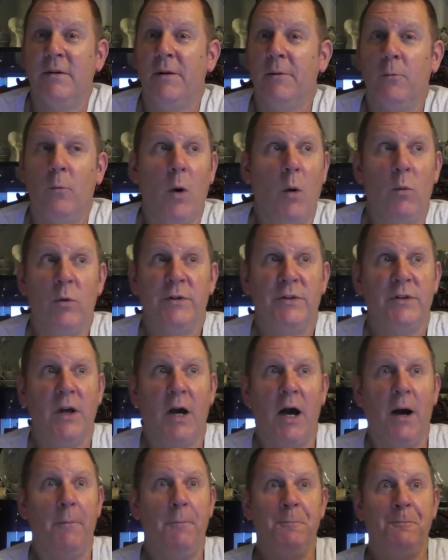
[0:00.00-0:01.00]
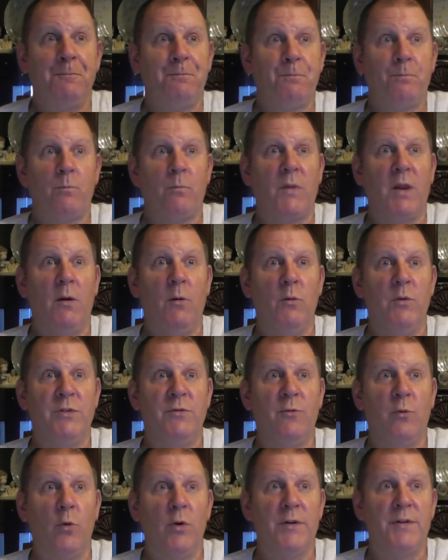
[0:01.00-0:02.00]
one was um, it was
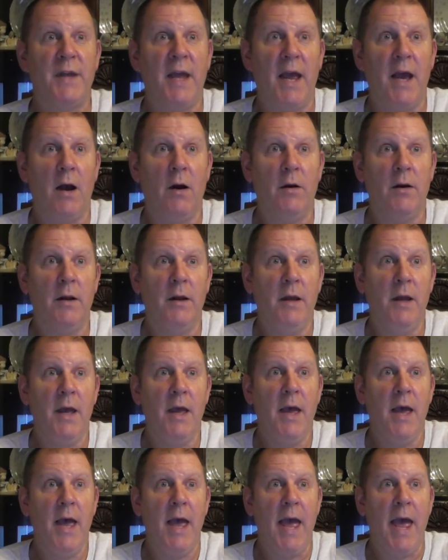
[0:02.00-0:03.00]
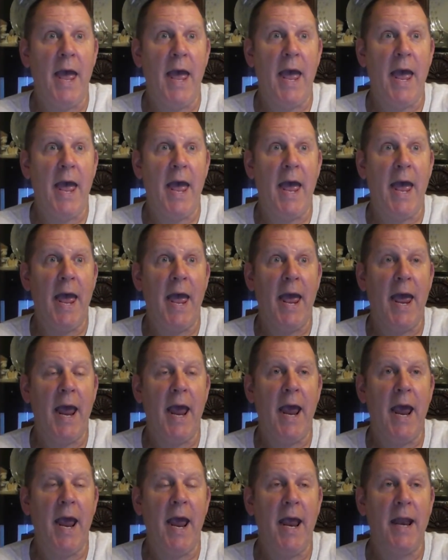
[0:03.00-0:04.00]
fourth down
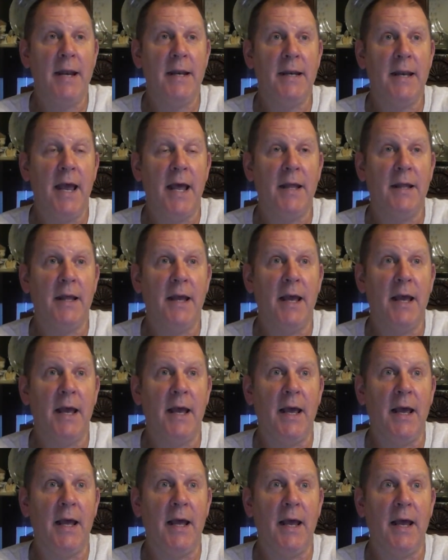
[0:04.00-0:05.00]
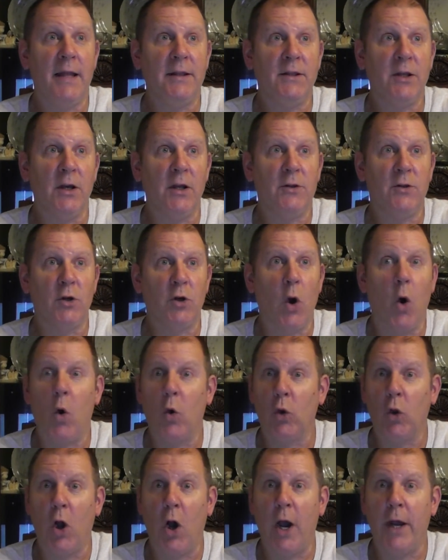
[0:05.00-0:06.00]
and, at the, the,
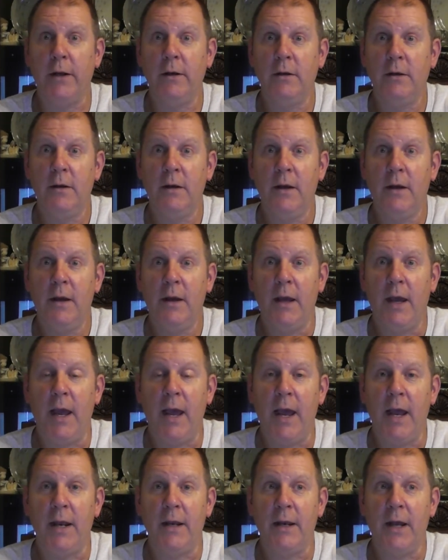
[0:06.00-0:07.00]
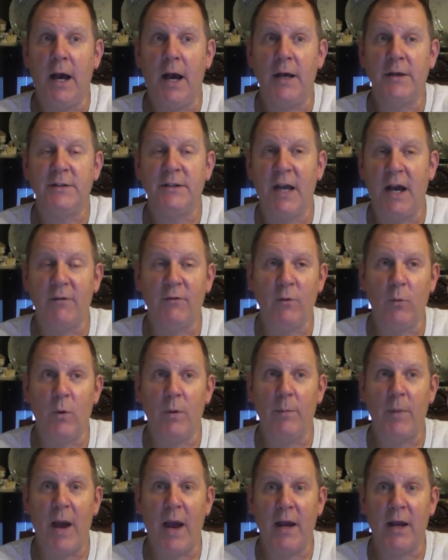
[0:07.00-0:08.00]
goal line, and uh, Stafford
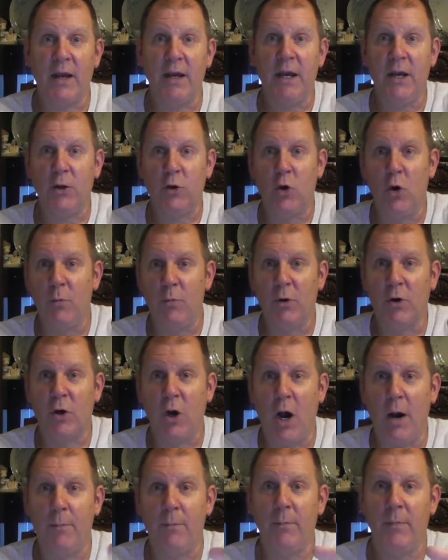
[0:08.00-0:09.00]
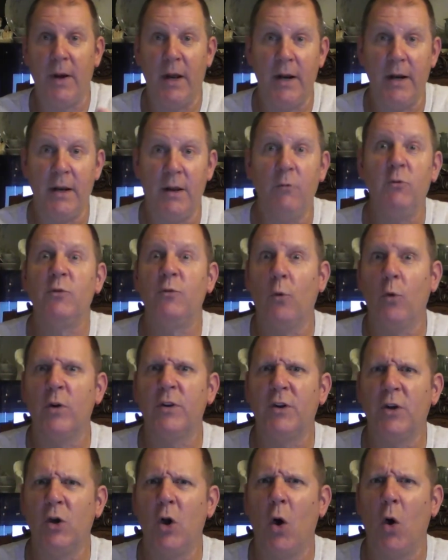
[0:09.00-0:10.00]
went back, hit Cooper Kupp, and it was
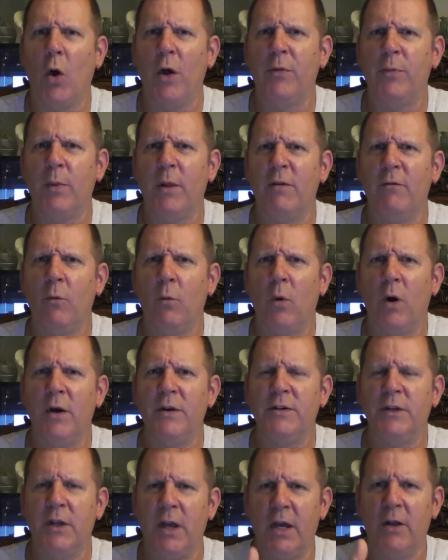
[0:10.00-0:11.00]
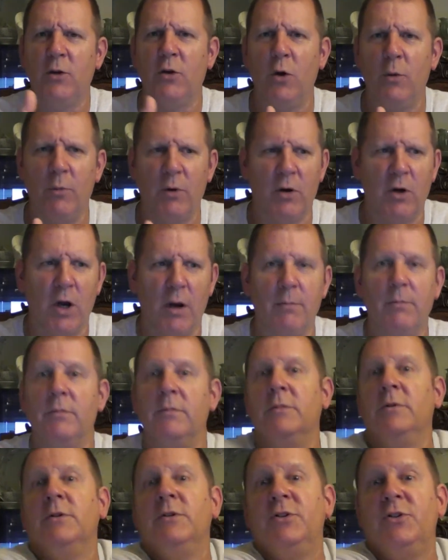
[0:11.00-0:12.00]
fourth and goal, I believe it was, and Cooper Kupp
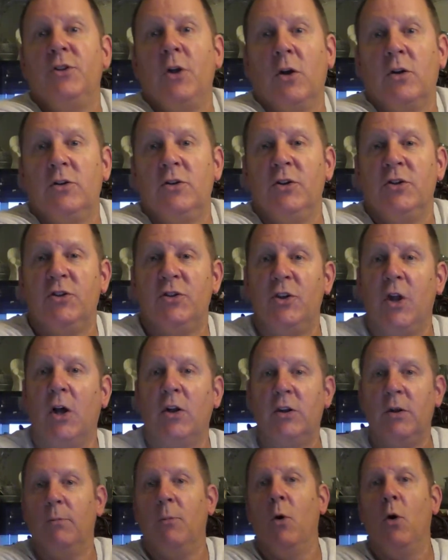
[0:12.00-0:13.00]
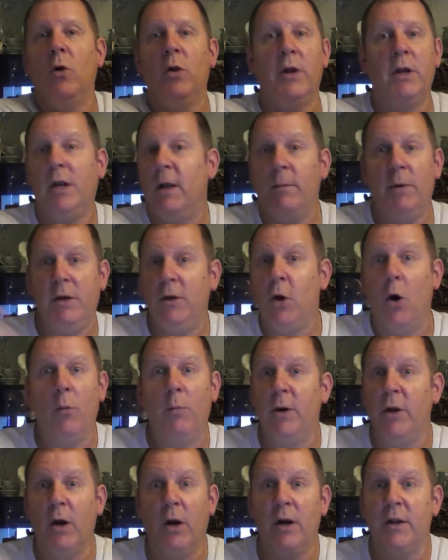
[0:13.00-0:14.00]
snuck just snuck the ball in. I mean,
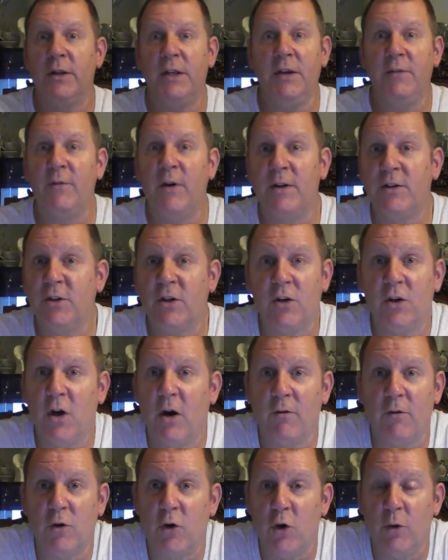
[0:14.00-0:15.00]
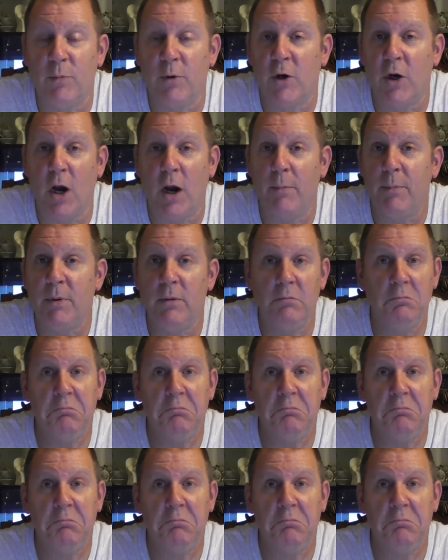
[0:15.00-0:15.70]
nobody on a defense could cover Cooper Kupp.